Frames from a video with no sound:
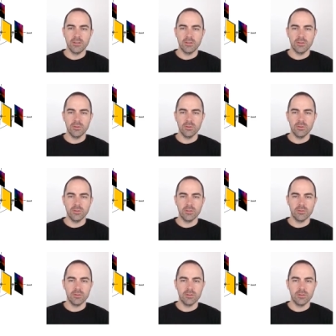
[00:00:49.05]
So the,
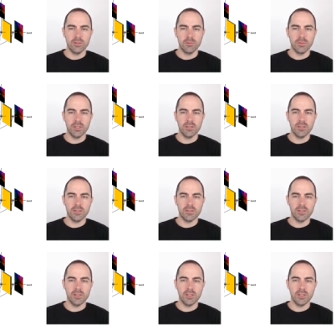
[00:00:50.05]
there is a part that
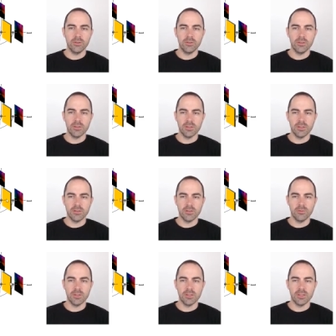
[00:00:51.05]
it's an encoder and
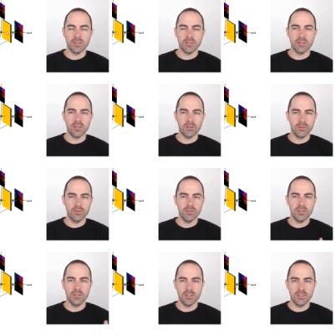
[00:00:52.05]
another one that it's a
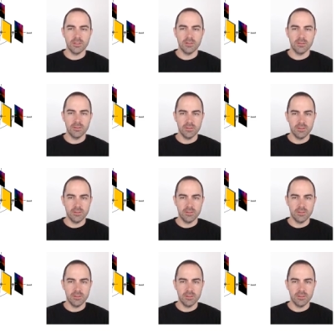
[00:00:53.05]
decoder and in